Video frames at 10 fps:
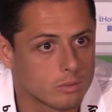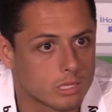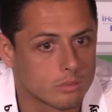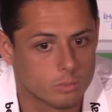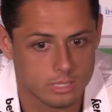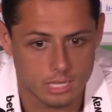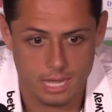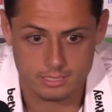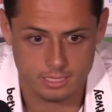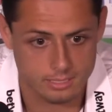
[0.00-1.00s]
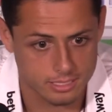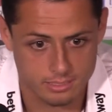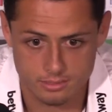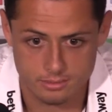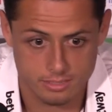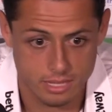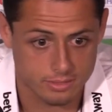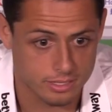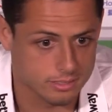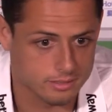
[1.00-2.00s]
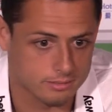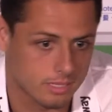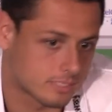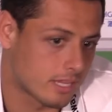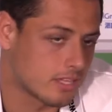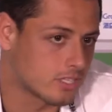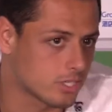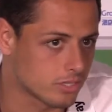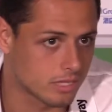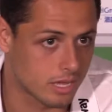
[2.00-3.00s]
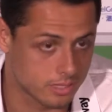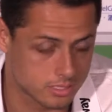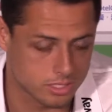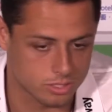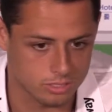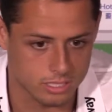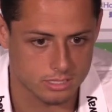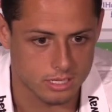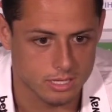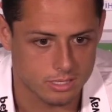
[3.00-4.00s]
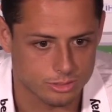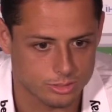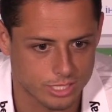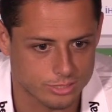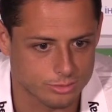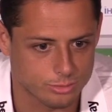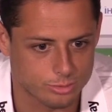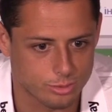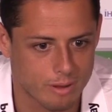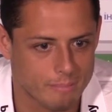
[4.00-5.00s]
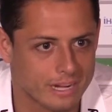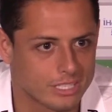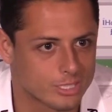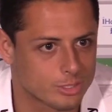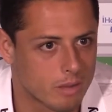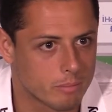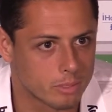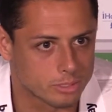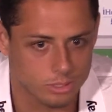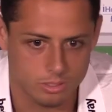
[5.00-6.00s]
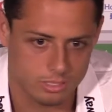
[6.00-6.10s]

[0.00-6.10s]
with, with the lads, and then and then that's a decision, the decision that concerns to, to my manager, to my boss, no?